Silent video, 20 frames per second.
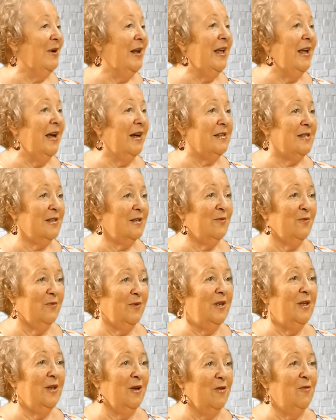Well, he asked,
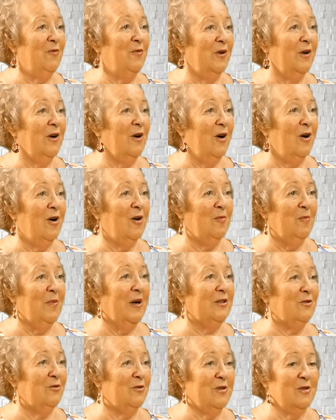for a hard
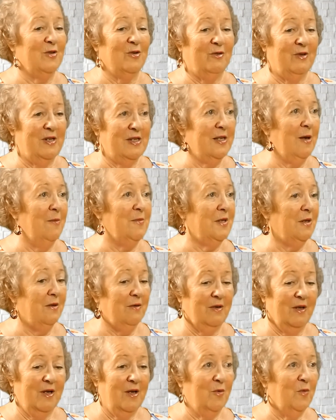mattress, or he slept
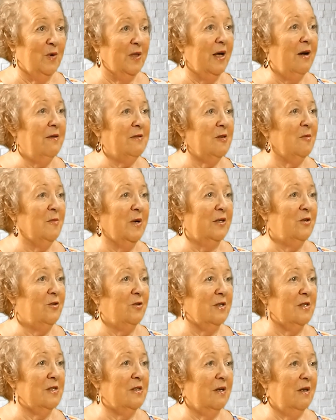on without a
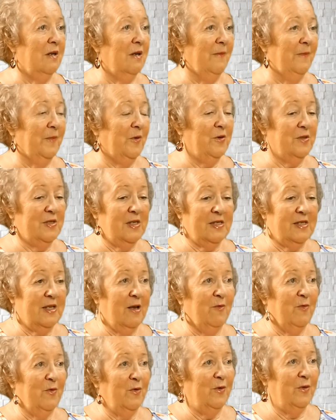mattress because he
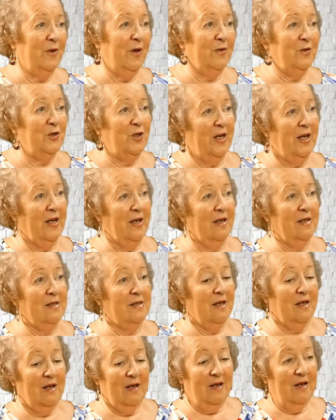slept for all those
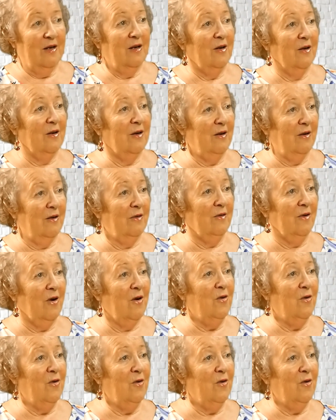years on